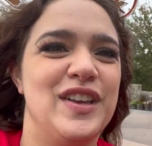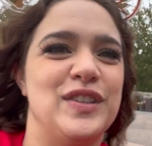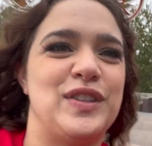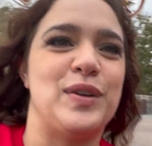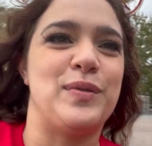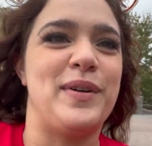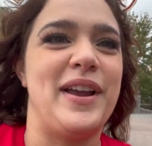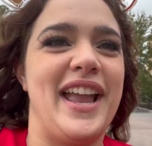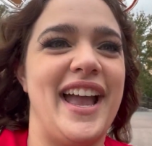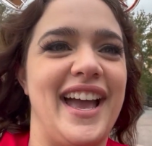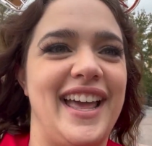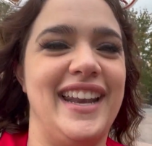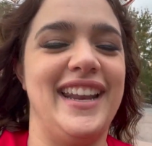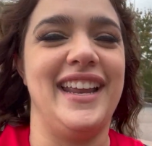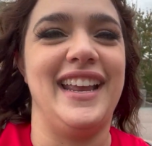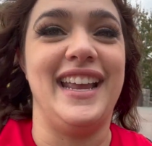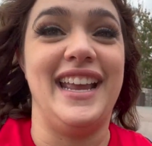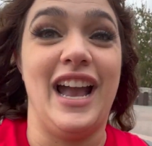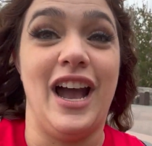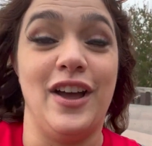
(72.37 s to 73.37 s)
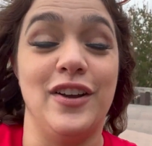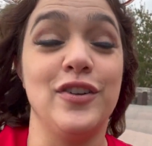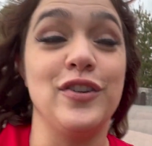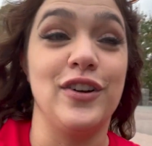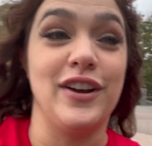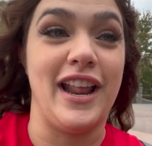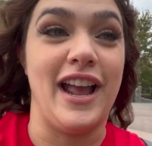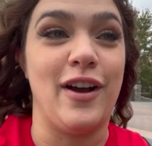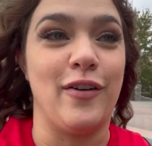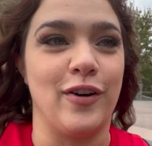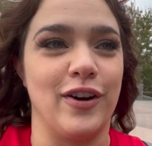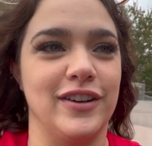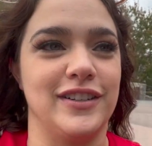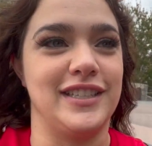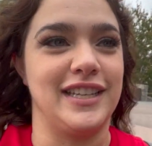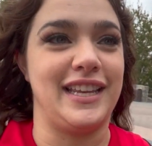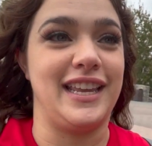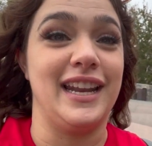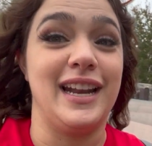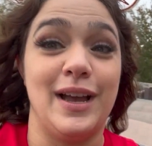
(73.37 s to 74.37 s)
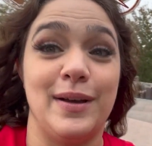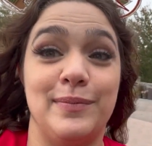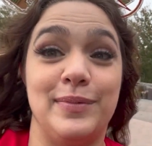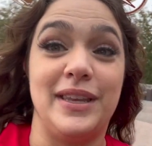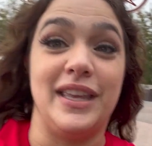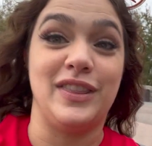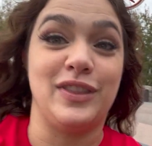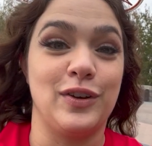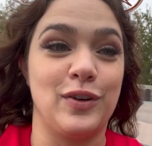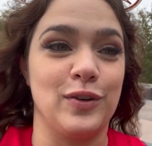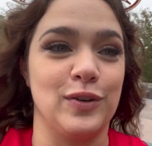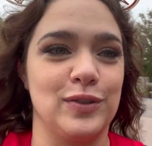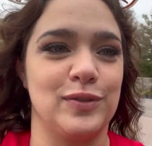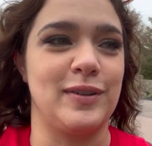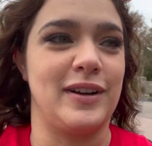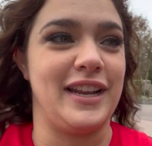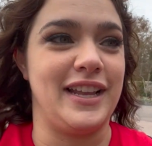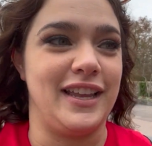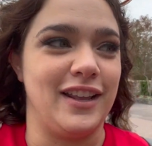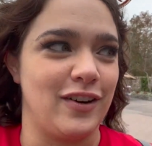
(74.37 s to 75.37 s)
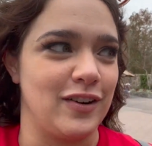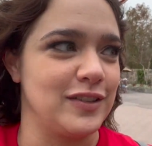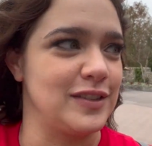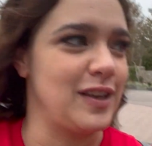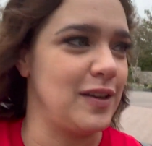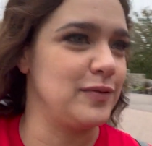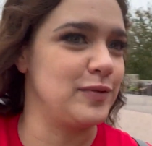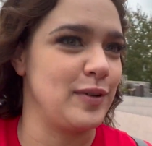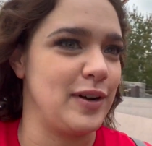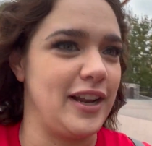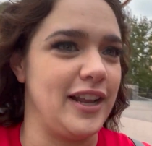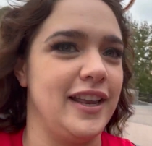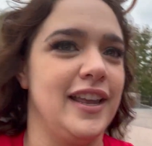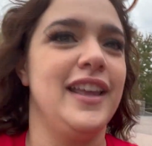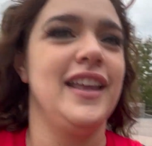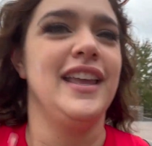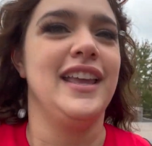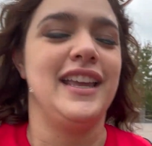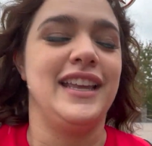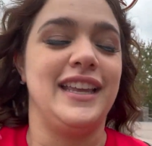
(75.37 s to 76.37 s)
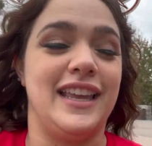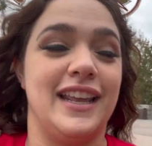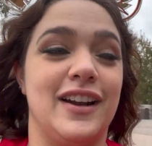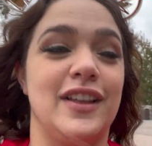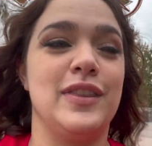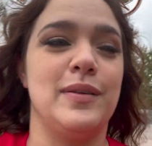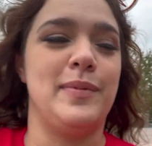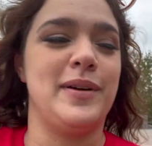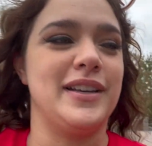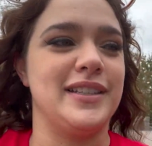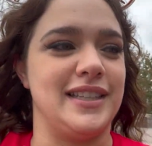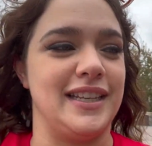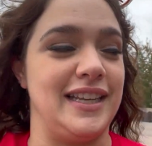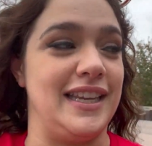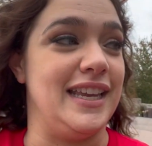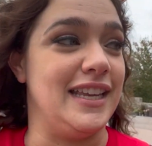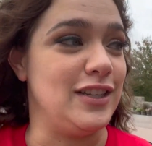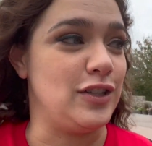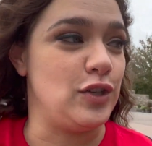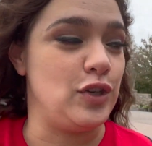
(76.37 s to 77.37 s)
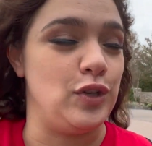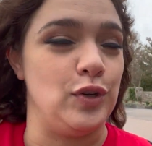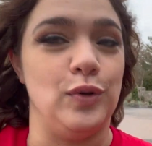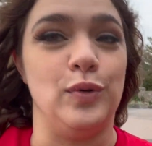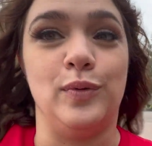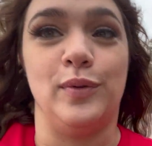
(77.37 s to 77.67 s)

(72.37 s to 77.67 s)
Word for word: so we had under an hour to get up, get the girls ready, get ourselves ready, get on the bus and get to